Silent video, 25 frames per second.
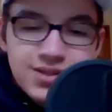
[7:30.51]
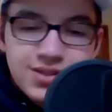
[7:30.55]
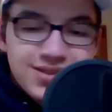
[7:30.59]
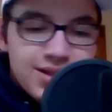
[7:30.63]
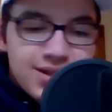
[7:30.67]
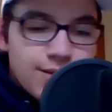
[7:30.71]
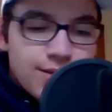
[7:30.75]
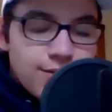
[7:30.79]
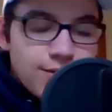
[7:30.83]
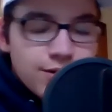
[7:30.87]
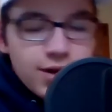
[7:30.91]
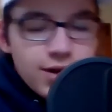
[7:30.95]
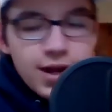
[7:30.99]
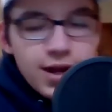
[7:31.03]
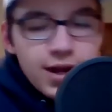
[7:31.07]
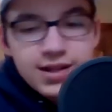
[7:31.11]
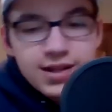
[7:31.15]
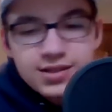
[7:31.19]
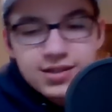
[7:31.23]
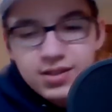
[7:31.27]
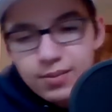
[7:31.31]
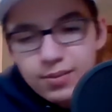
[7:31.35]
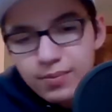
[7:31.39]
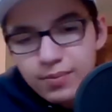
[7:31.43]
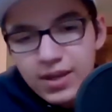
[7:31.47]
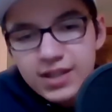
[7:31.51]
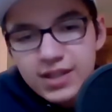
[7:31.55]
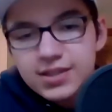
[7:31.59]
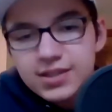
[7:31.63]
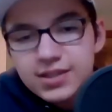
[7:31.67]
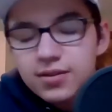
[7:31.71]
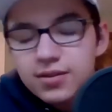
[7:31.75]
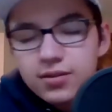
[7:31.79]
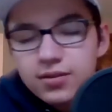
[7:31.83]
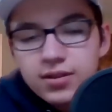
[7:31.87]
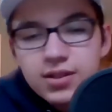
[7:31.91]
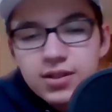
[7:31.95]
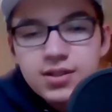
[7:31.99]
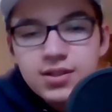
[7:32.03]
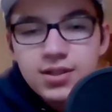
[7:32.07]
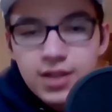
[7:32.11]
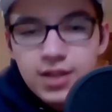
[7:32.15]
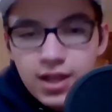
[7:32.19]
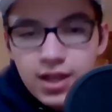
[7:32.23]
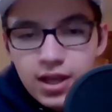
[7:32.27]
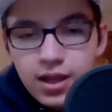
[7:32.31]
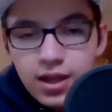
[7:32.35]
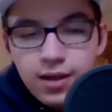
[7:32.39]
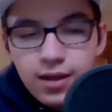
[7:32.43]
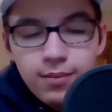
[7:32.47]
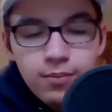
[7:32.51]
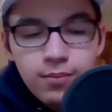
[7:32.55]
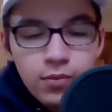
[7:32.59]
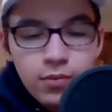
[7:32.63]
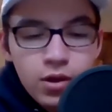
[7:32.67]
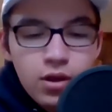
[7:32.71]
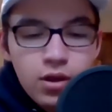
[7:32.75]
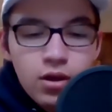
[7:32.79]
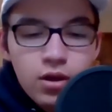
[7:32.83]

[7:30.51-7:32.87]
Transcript: and Democrats, they're basically the same.